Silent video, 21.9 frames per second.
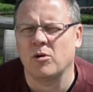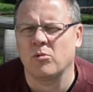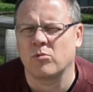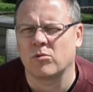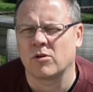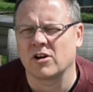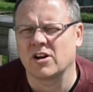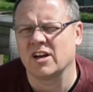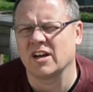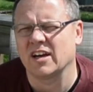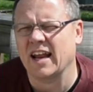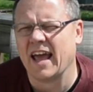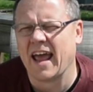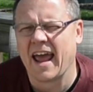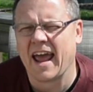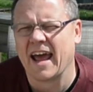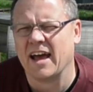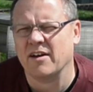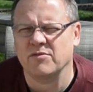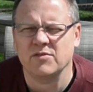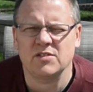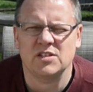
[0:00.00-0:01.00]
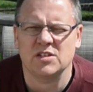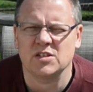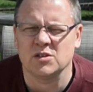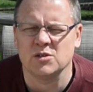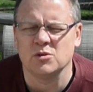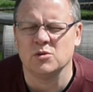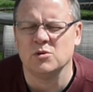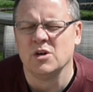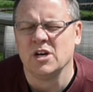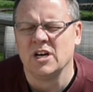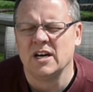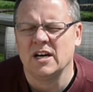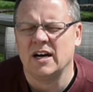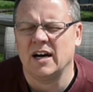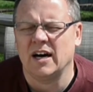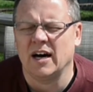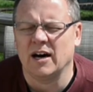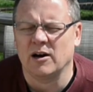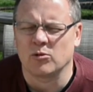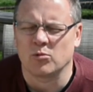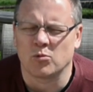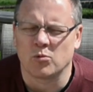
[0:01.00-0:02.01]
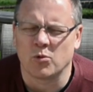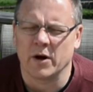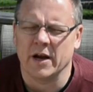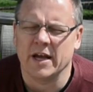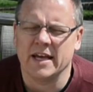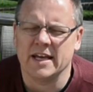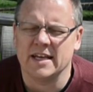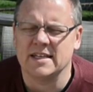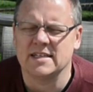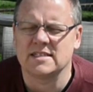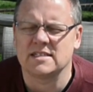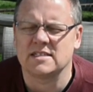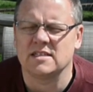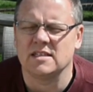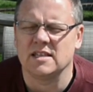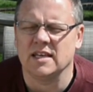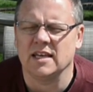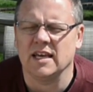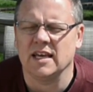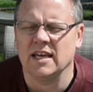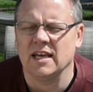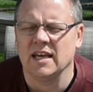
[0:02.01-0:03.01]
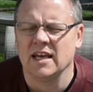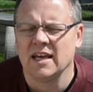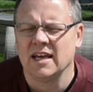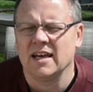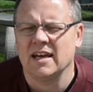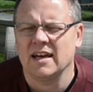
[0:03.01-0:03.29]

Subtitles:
We're gonna have to raise the